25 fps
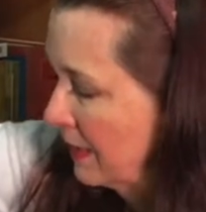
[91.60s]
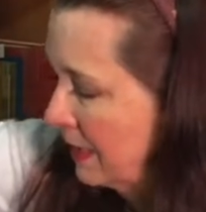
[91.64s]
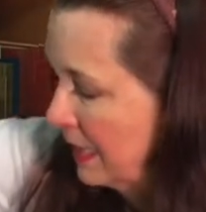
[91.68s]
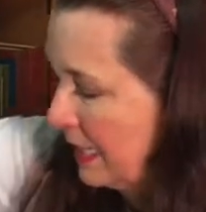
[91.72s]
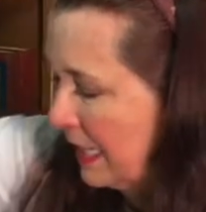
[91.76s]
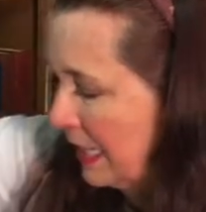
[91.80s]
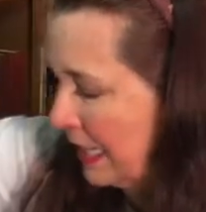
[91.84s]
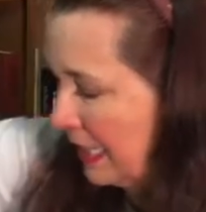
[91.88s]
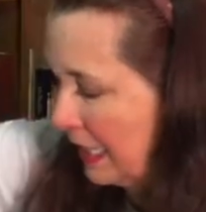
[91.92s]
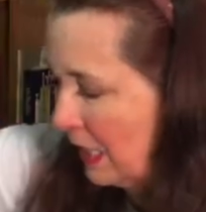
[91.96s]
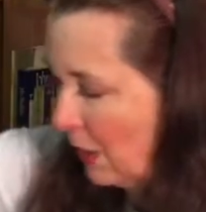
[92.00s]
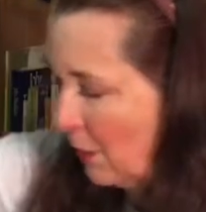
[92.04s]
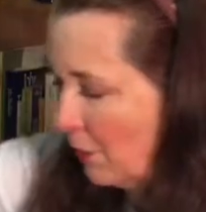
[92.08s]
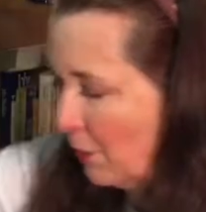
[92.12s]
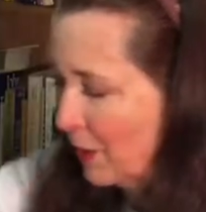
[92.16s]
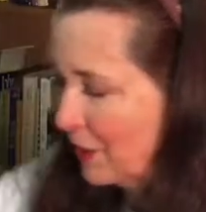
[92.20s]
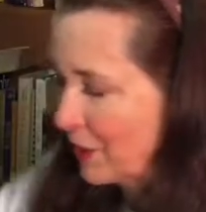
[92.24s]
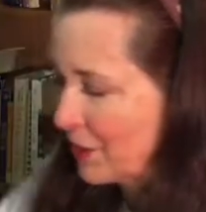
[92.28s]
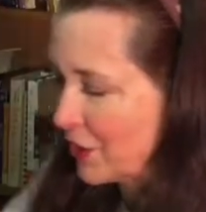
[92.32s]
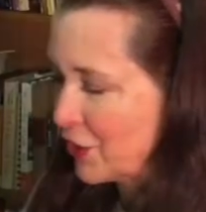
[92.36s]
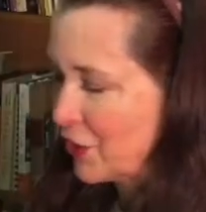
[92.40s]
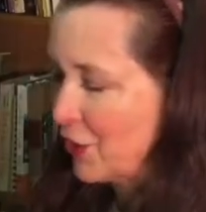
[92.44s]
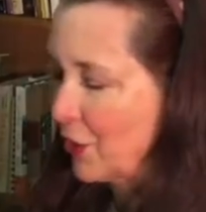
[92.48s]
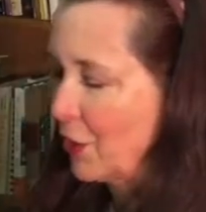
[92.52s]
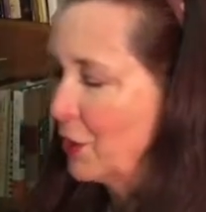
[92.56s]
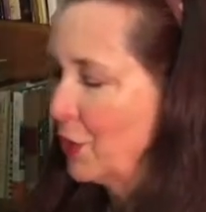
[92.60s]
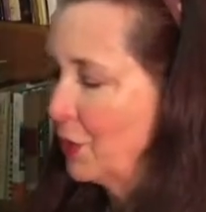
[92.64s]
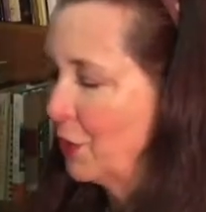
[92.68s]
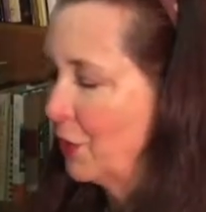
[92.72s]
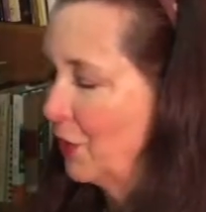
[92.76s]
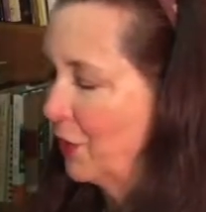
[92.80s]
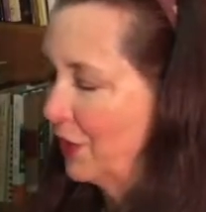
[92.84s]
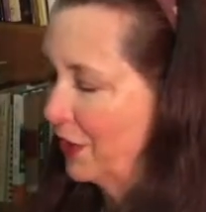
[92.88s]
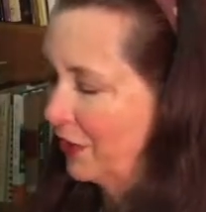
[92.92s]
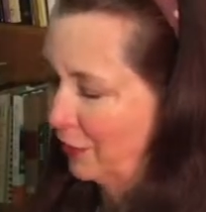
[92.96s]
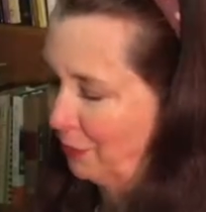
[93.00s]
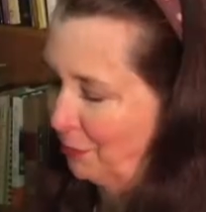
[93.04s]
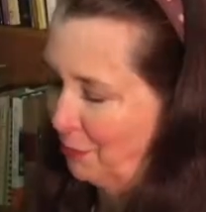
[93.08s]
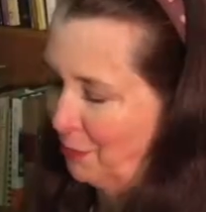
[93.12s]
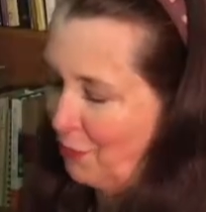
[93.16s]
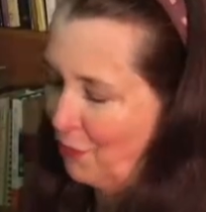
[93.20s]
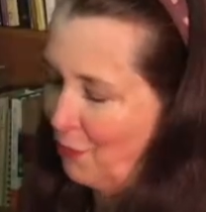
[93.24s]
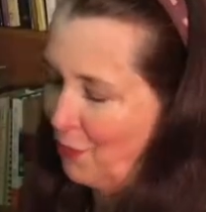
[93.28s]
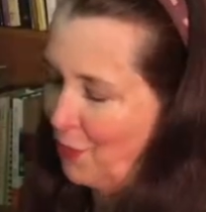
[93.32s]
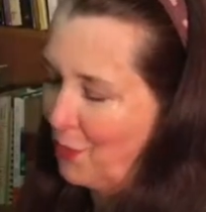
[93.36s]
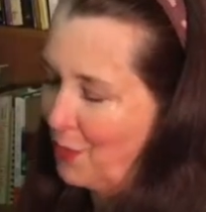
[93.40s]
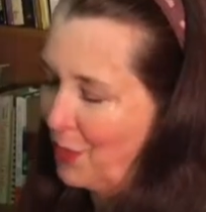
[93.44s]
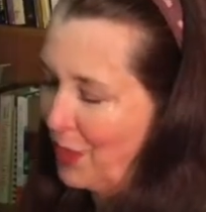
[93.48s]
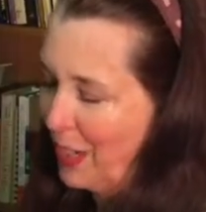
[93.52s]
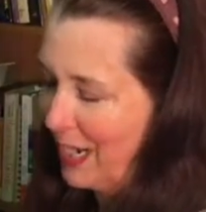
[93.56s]
And I want to show you this before
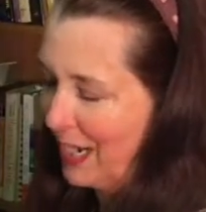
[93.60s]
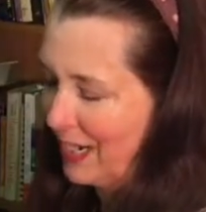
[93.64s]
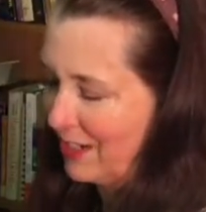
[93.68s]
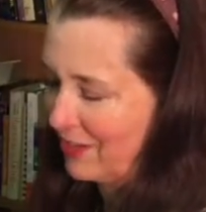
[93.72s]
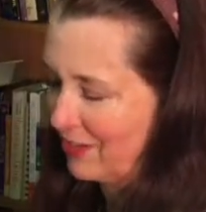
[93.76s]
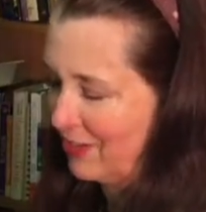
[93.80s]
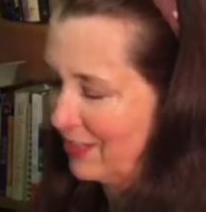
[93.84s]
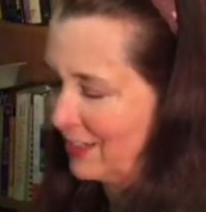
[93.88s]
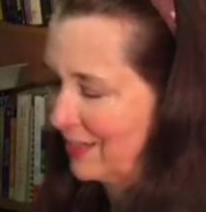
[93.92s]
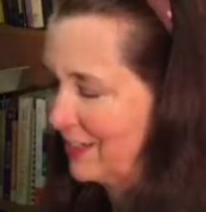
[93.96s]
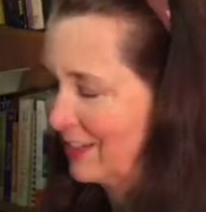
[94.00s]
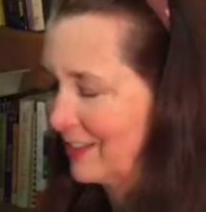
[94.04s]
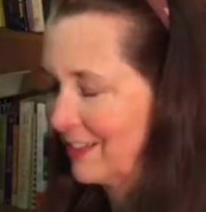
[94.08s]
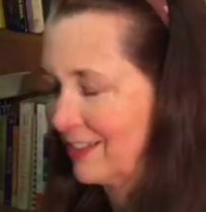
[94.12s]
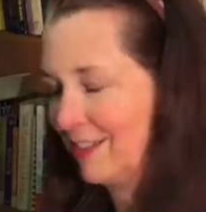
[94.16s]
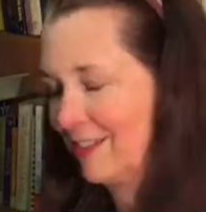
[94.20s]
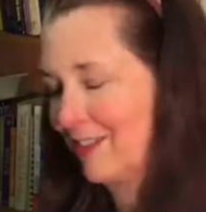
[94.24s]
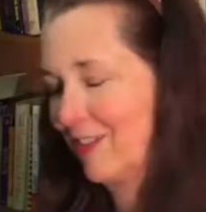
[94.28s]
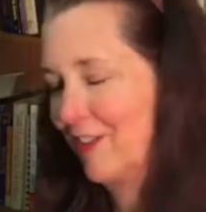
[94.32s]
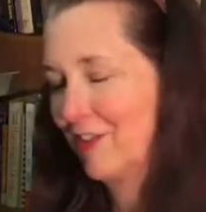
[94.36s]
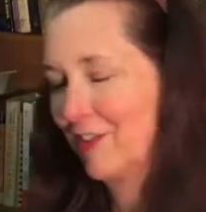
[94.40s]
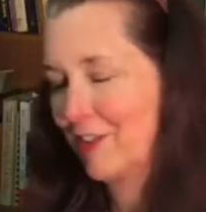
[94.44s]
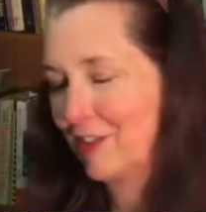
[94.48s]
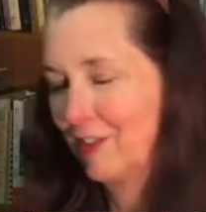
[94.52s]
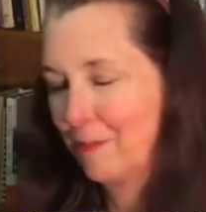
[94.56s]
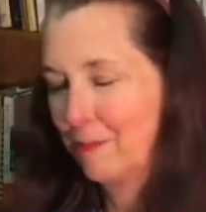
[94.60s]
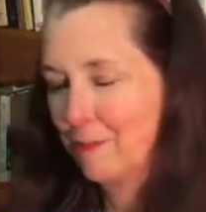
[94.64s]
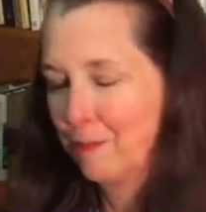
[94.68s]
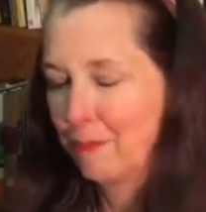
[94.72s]
we actually get started.